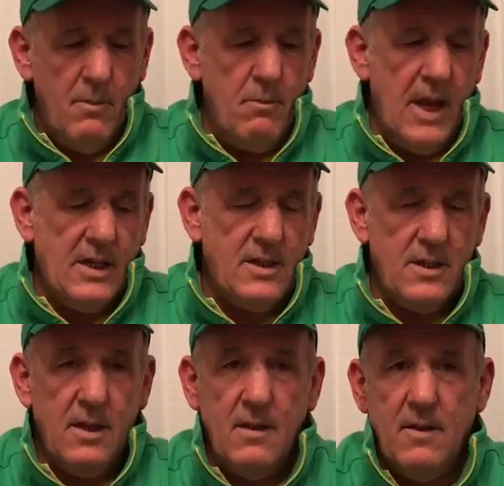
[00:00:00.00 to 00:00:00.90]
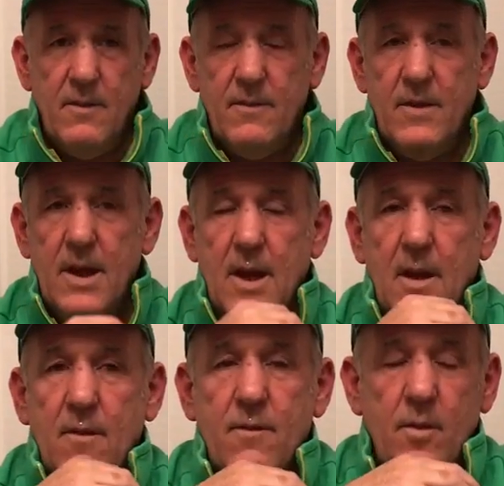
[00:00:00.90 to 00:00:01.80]
mix
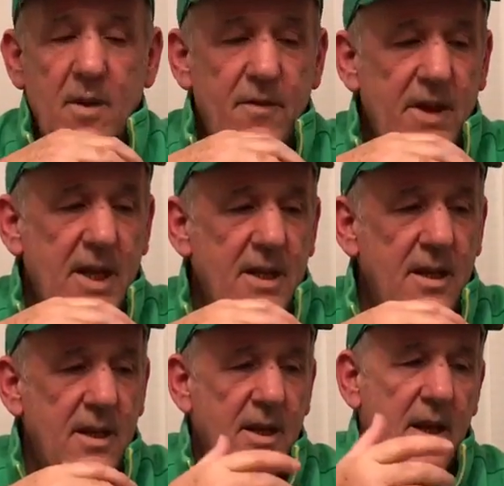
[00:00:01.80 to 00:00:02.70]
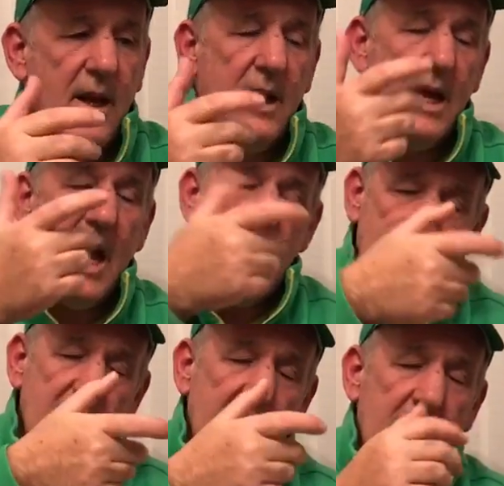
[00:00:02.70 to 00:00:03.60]
for my friend, and I
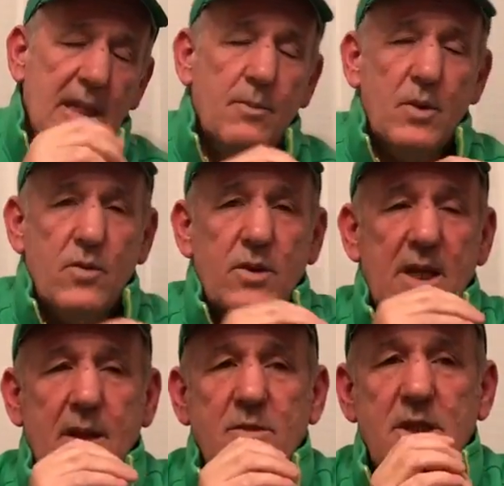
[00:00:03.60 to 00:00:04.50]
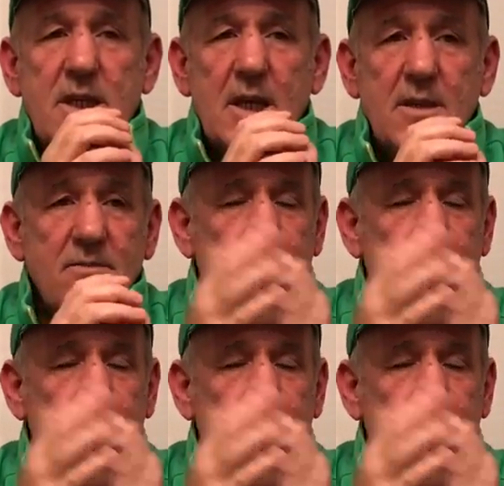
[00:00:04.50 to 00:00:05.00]
accidentally put 3 mg in.